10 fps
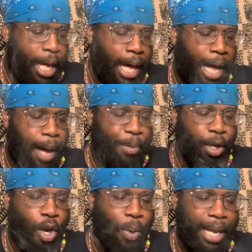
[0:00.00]
you're
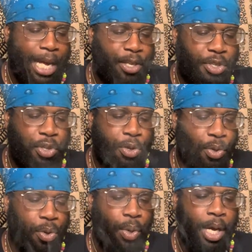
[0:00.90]
going
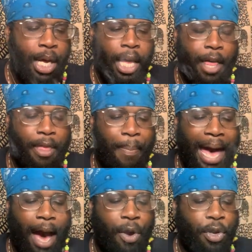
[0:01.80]
into the
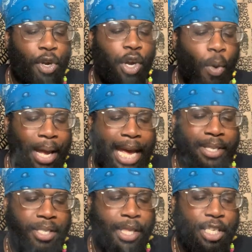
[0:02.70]
battle. You're going
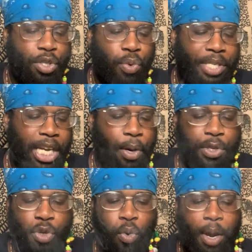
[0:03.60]
into this new
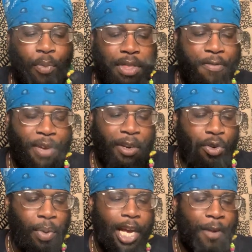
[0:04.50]
territory with
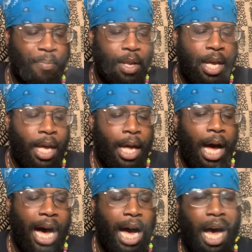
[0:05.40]
victory
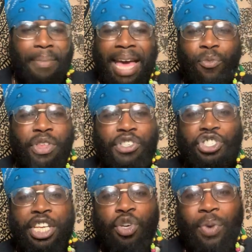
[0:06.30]
and with
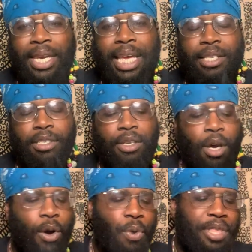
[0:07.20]
genuineness.
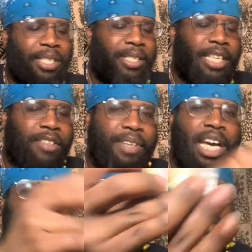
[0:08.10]
This Six of
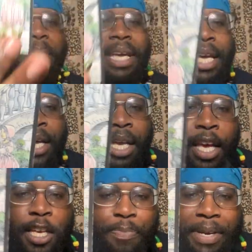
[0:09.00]
Cups to me
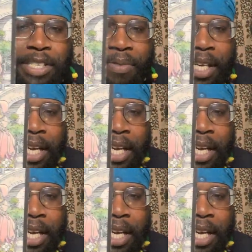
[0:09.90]
speaks of the